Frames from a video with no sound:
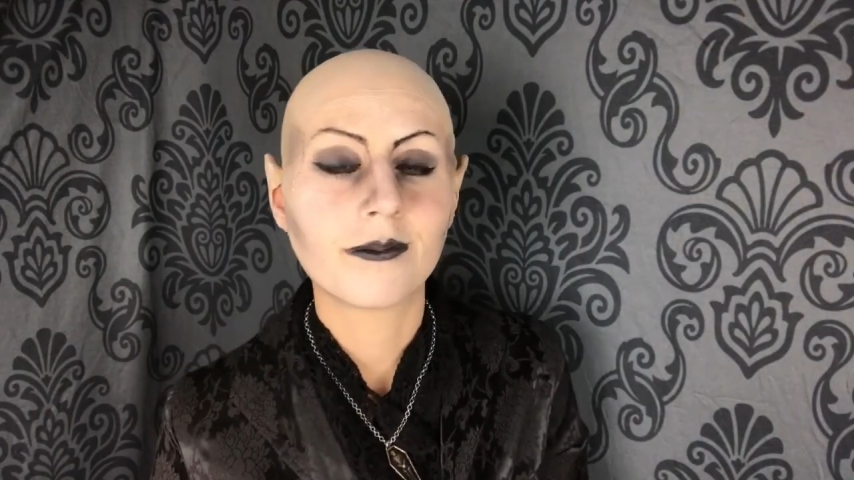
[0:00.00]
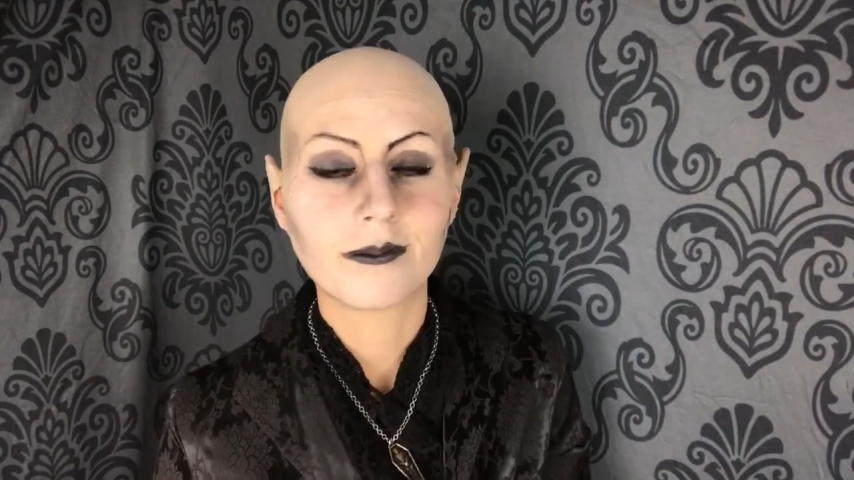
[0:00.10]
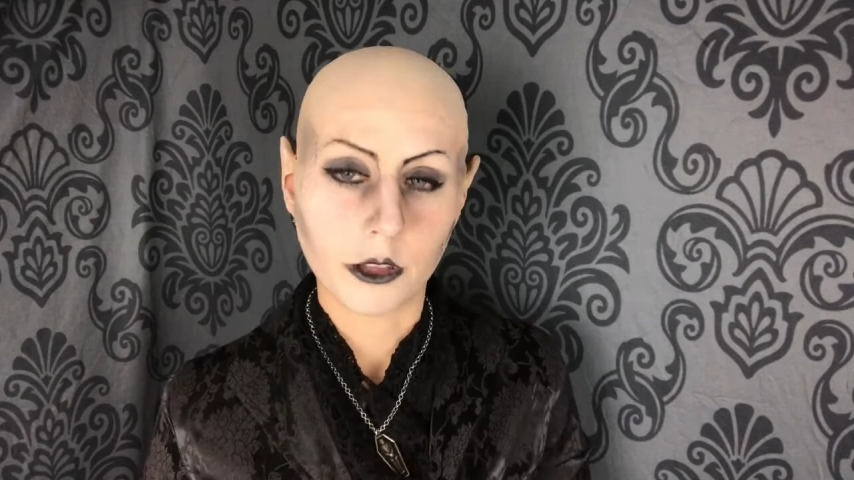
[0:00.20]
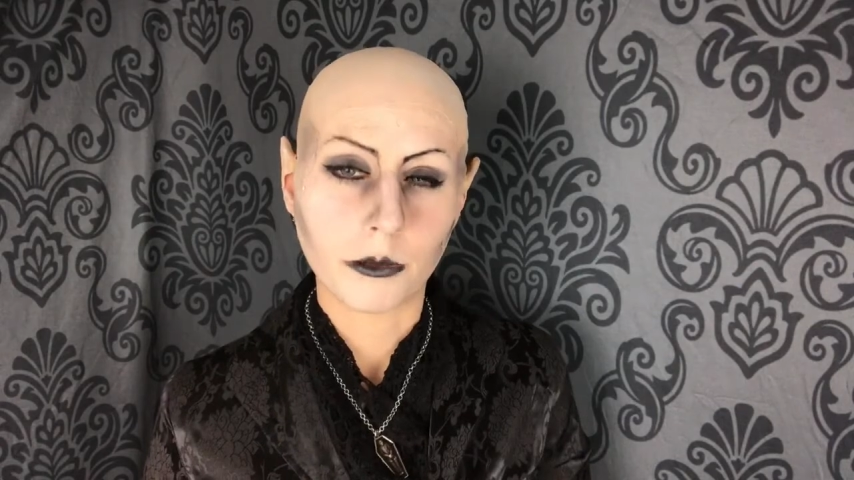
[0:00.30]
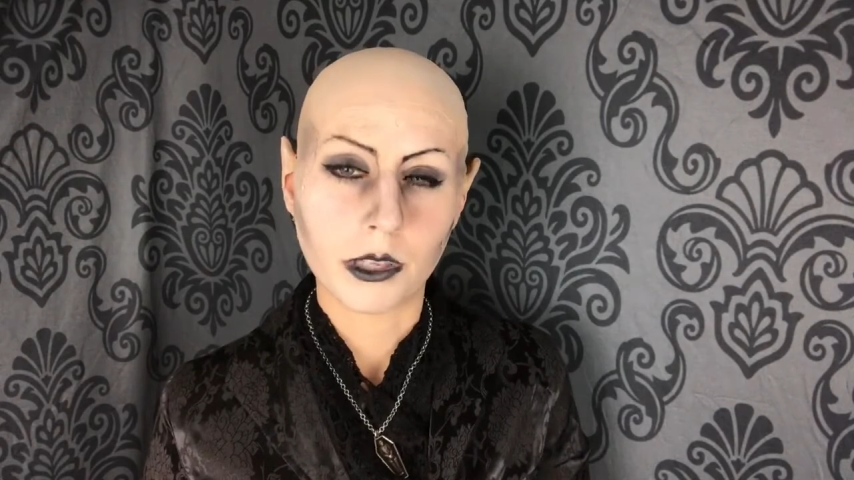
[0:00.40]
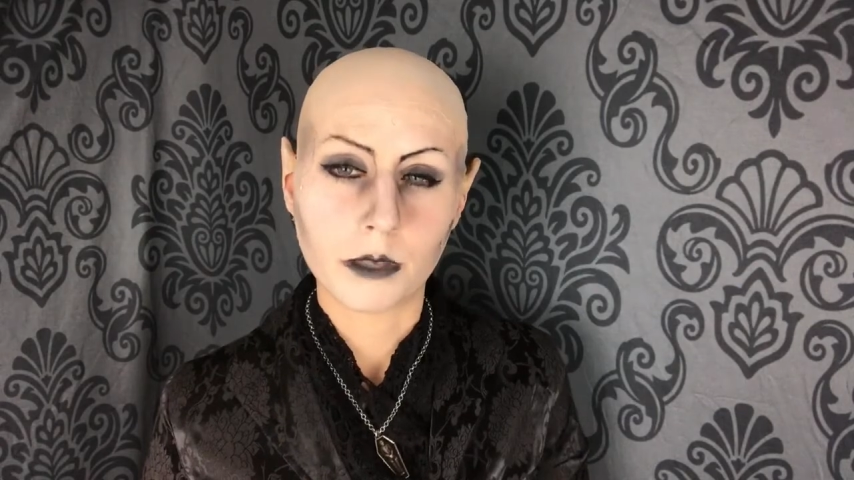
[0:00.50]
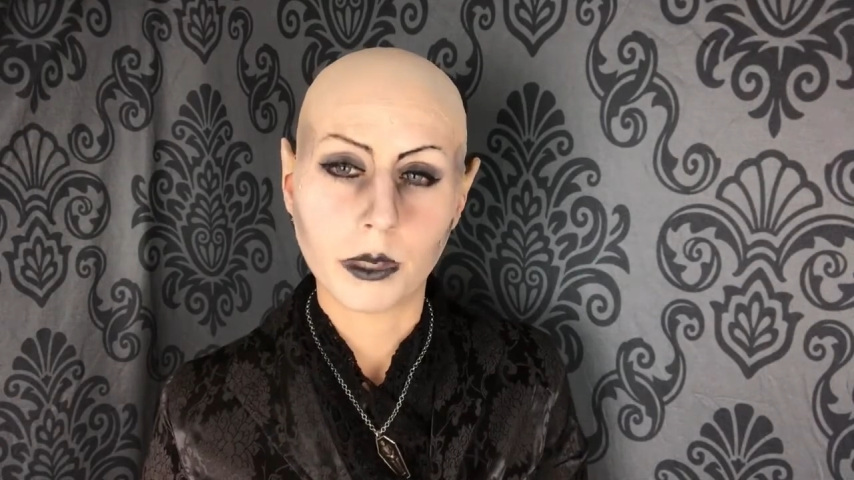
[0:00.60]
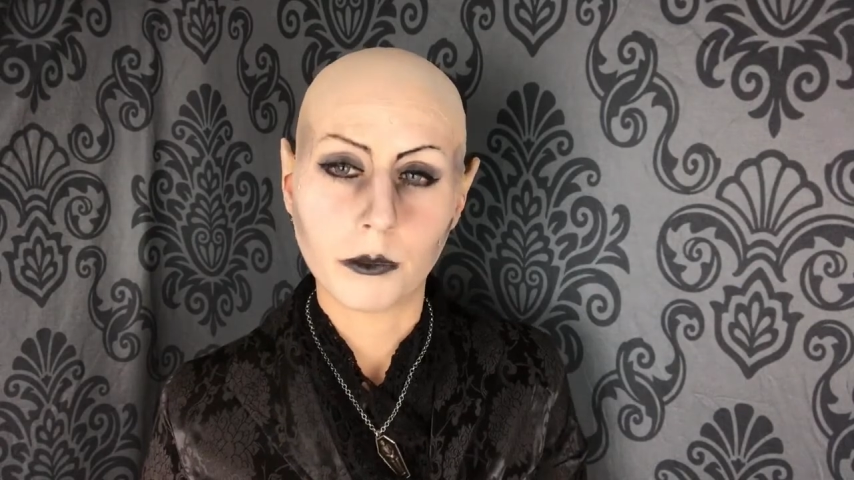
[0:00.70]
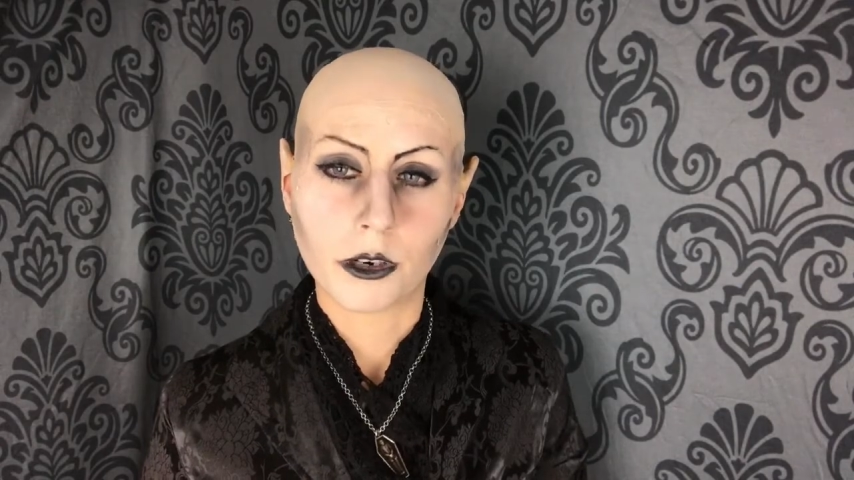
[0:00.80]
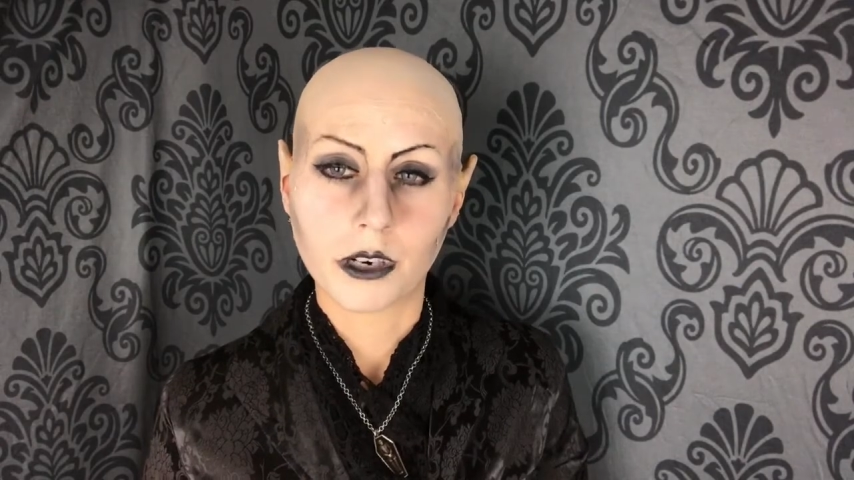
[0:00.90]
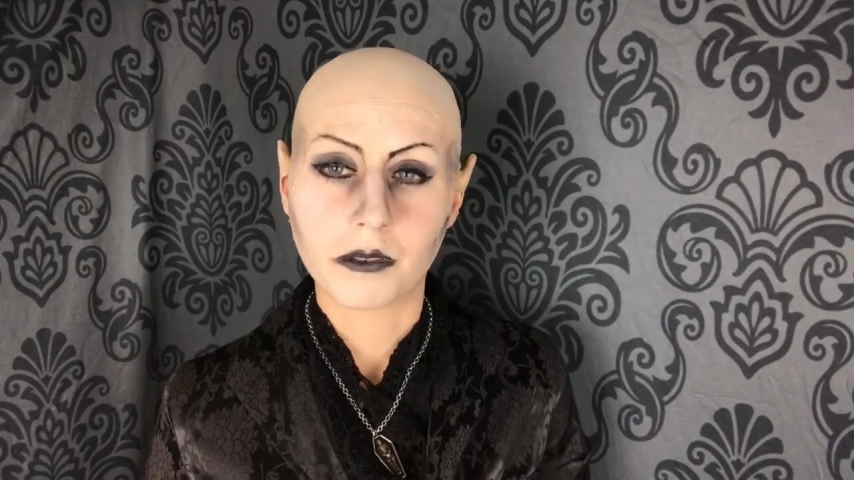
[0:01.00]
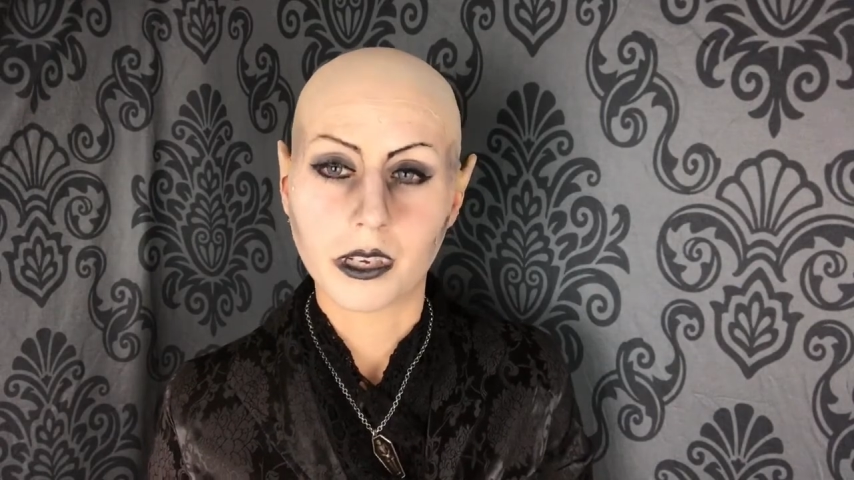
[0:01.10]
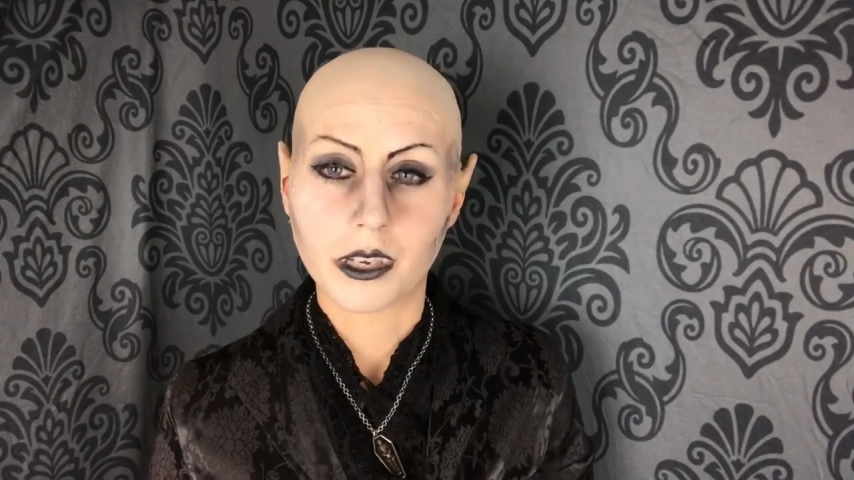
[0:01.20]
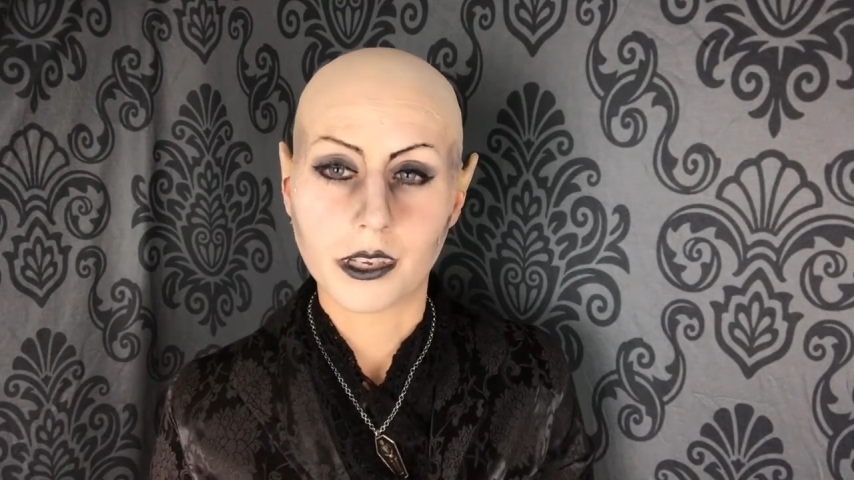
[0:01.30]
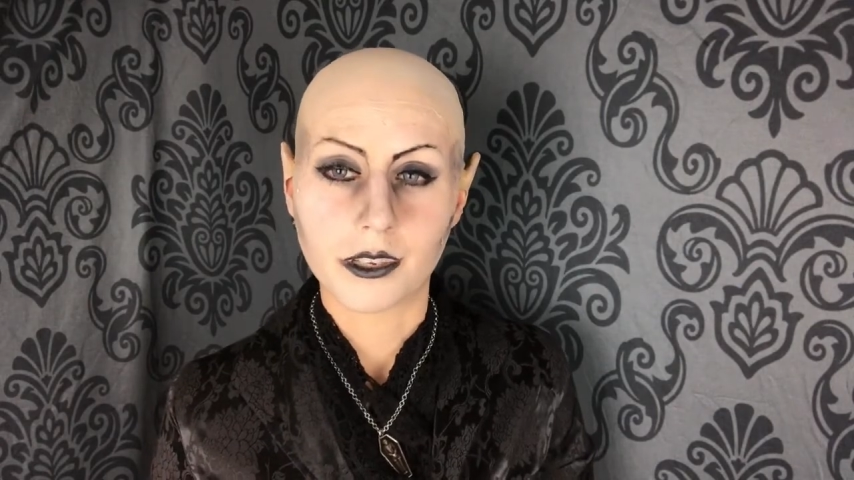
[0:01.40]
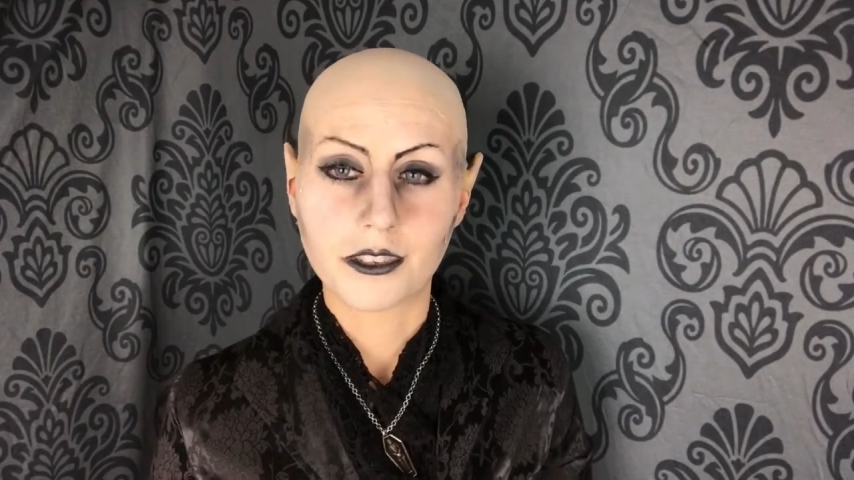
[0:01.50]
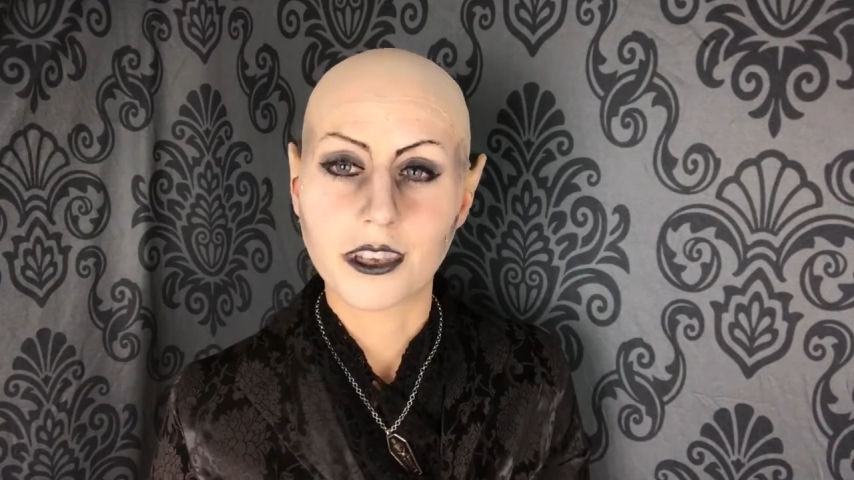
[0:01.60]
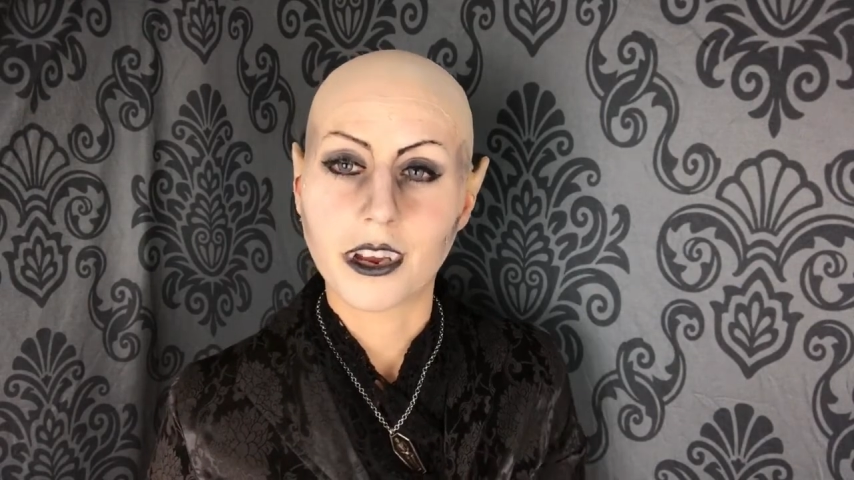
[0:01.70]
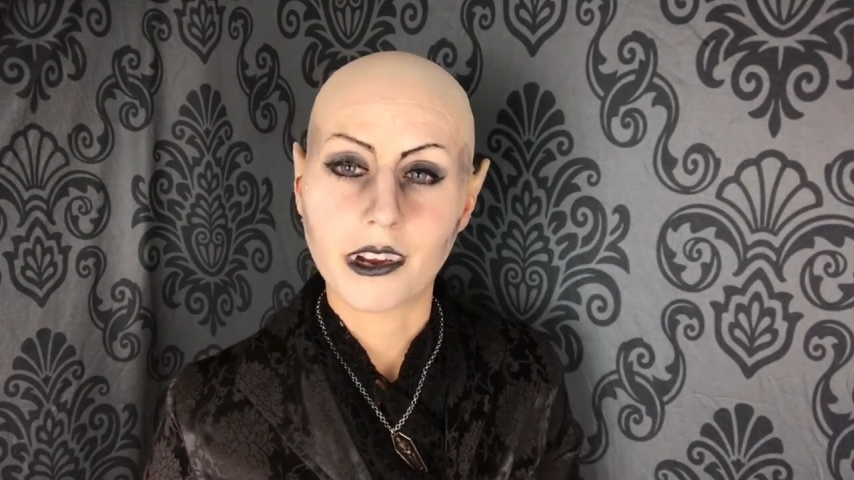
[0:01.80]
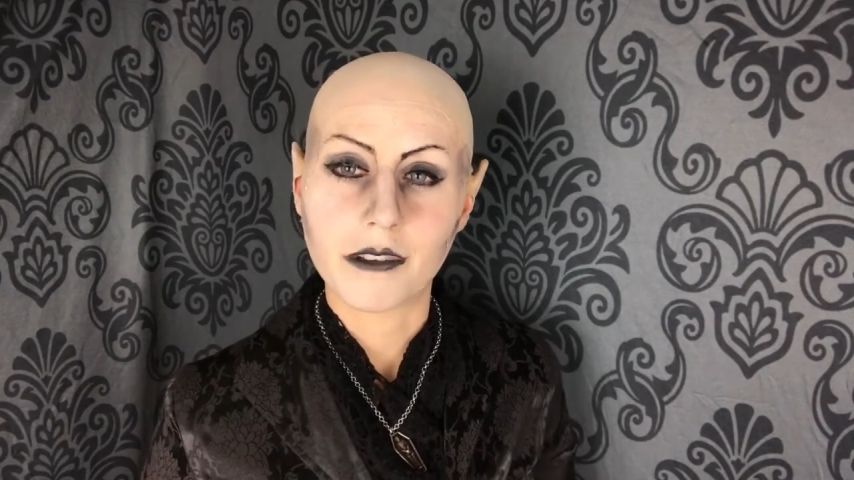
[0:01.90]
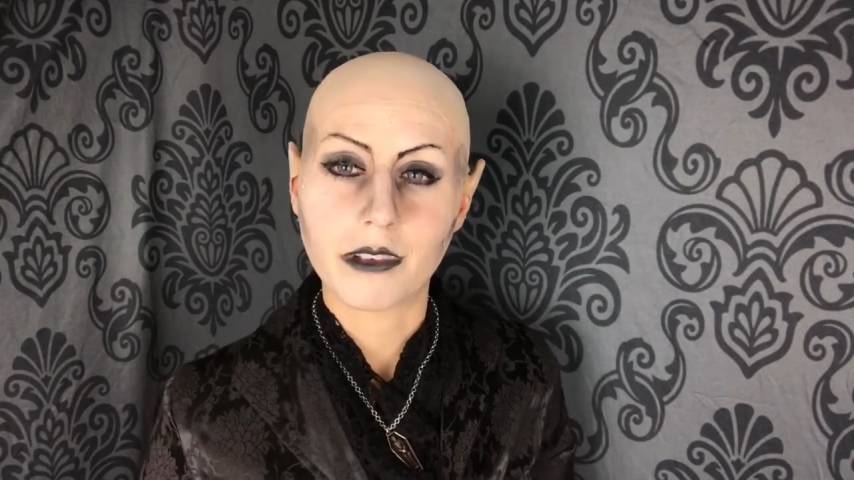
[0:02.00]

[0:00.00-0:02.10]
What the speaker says: It's meant to be more of a scary